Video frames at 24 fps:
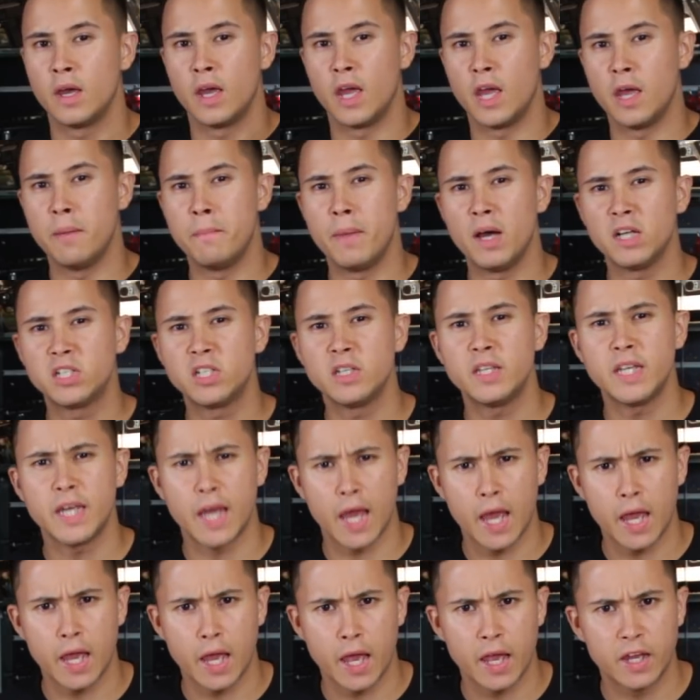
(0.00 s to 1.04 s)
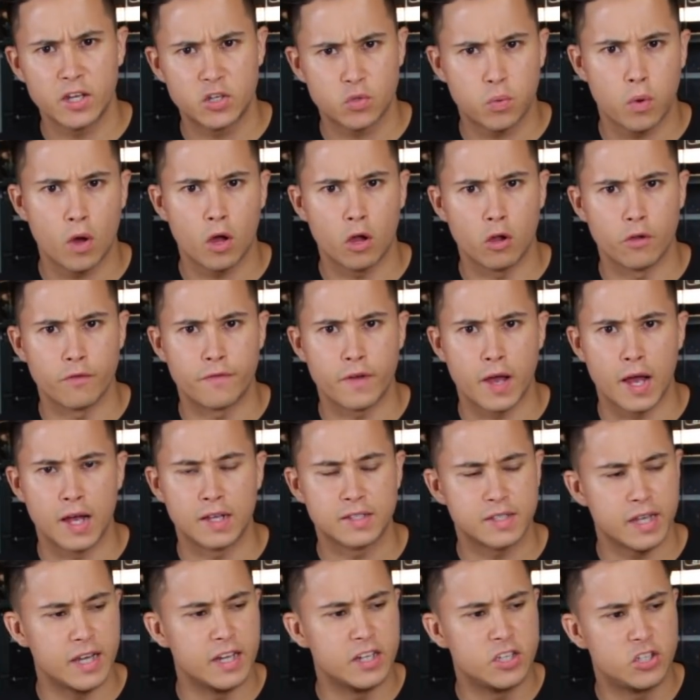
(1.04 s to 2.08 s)
Imagine the AA-12
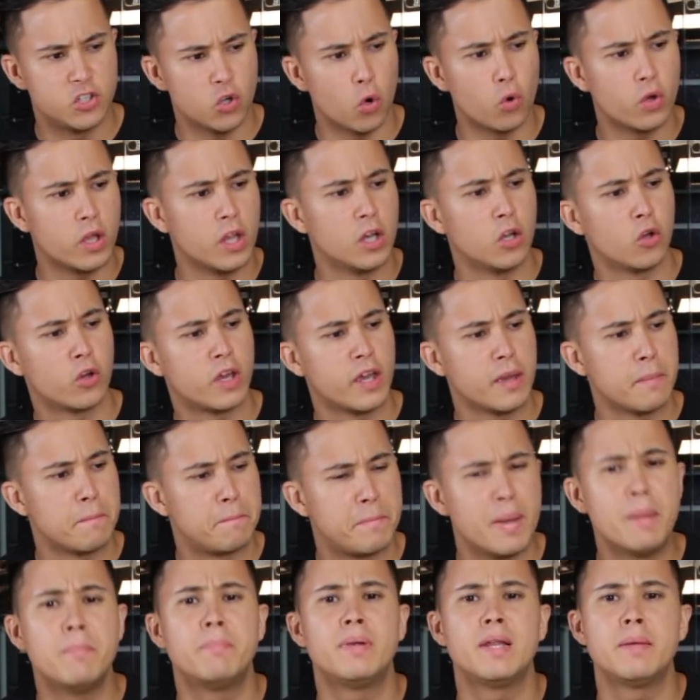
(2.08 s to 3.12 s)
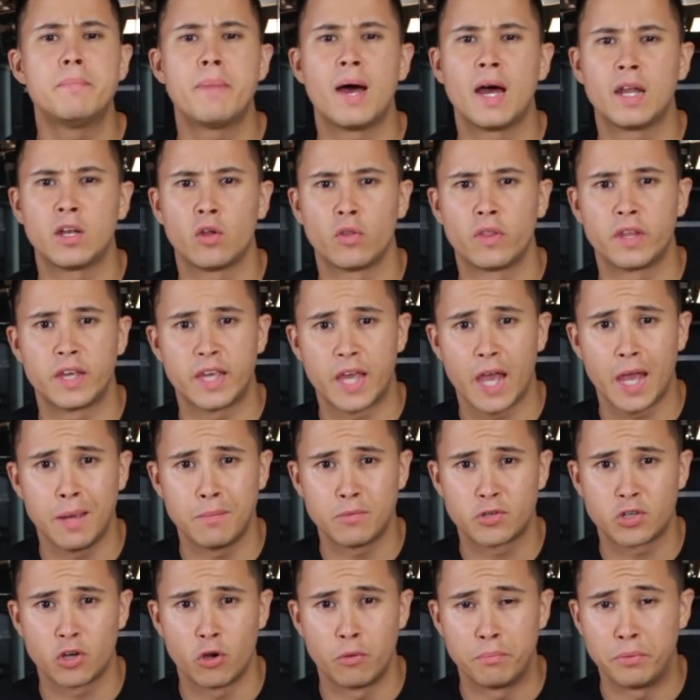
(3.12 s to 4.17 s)
as a dorky-looking pimply man on the
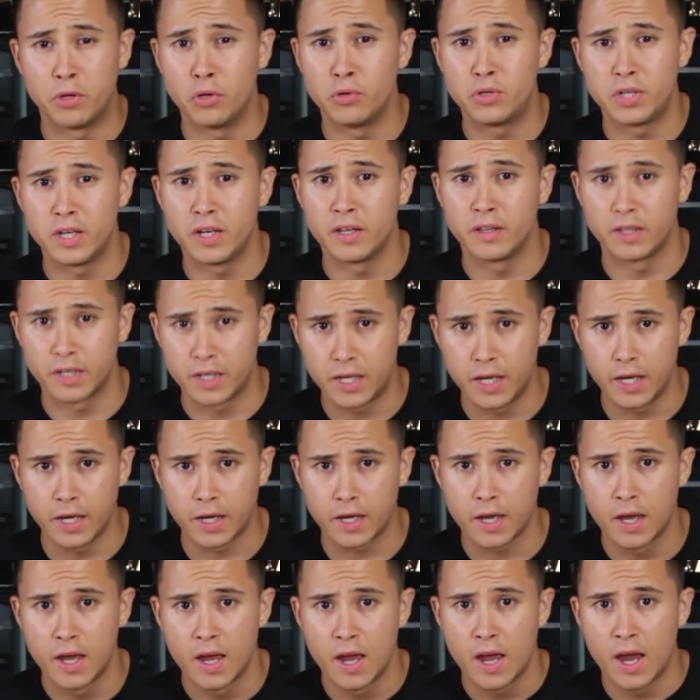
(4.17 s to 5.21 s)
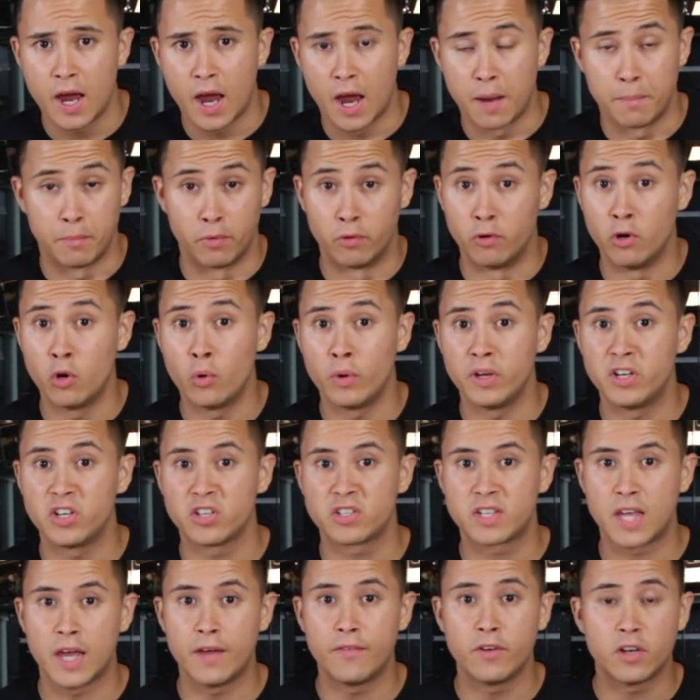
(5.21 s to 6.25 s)
game show Beauty and the Geek, and Marui
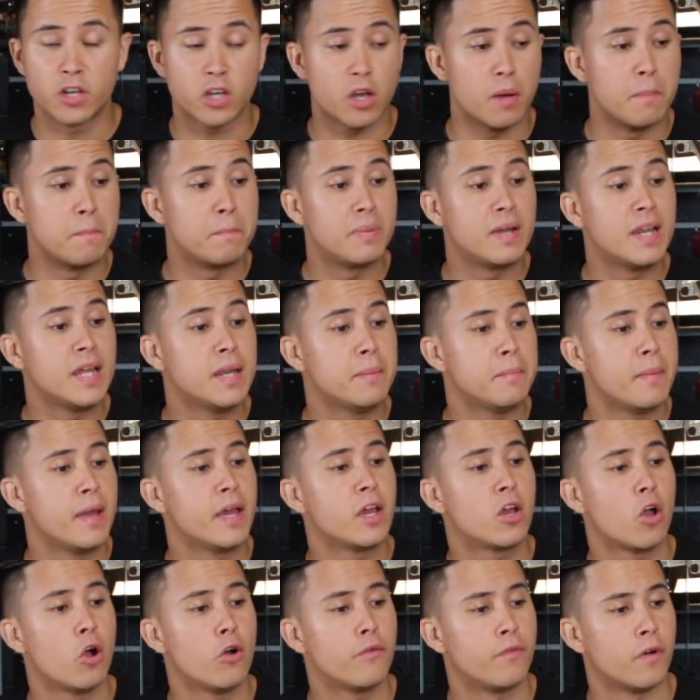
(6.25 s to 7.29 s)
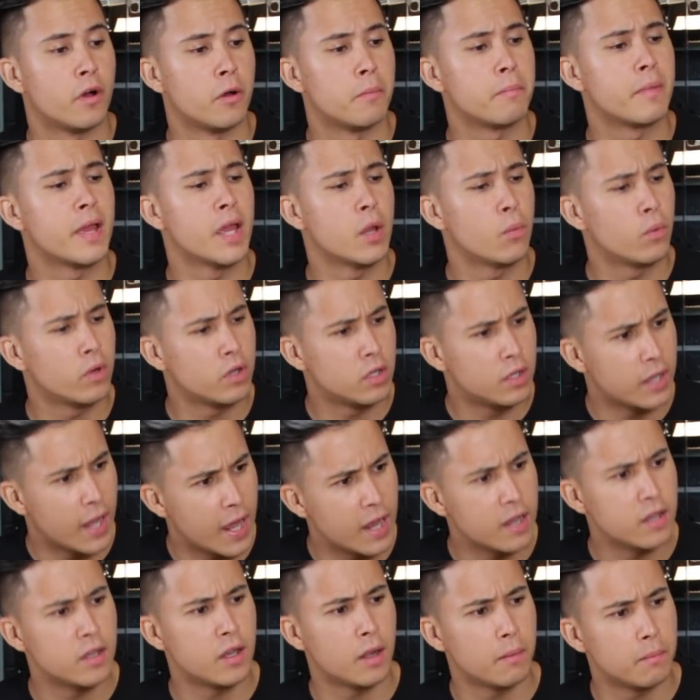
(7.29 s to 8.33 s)
just gave it a complete makeover. It would
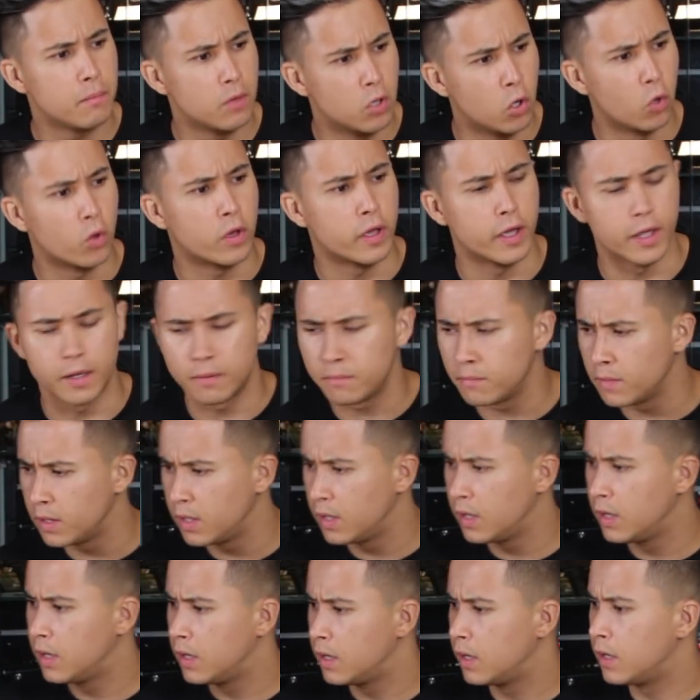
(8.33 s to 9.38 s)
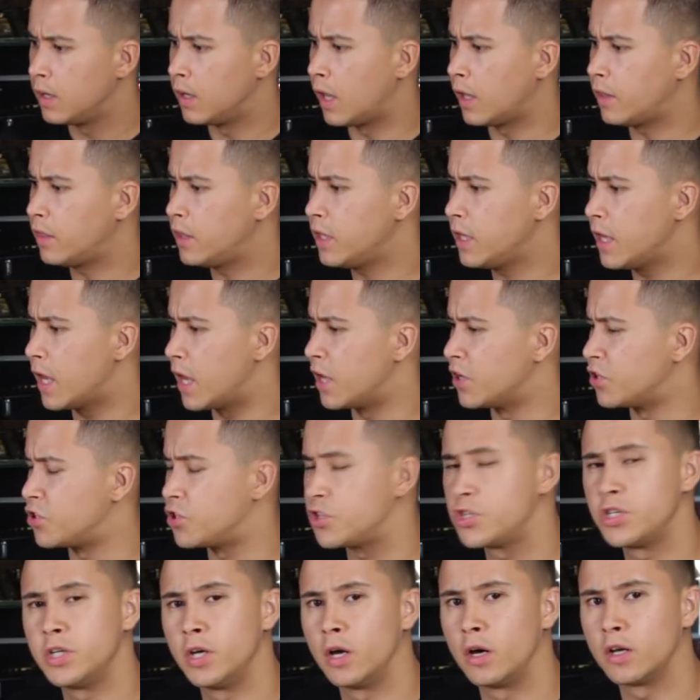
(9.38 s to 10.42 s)
end up looking like the
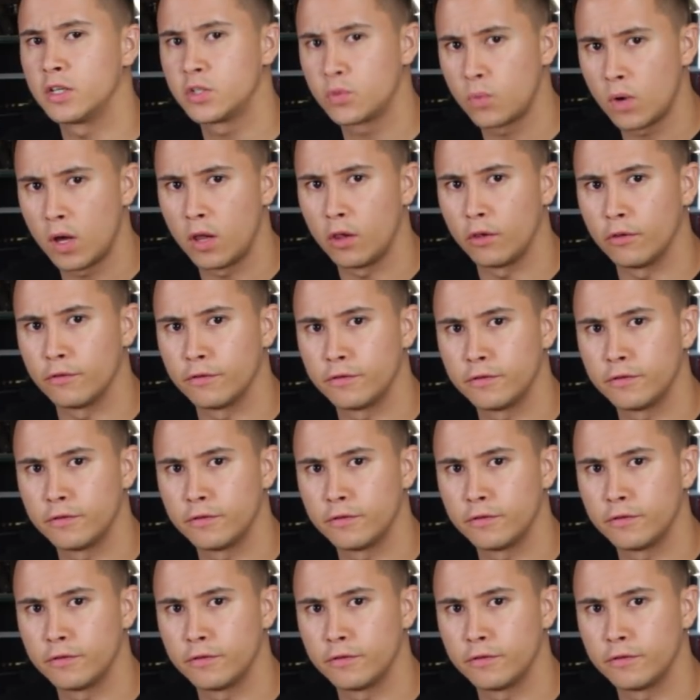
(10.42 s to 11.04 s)
SGR-12.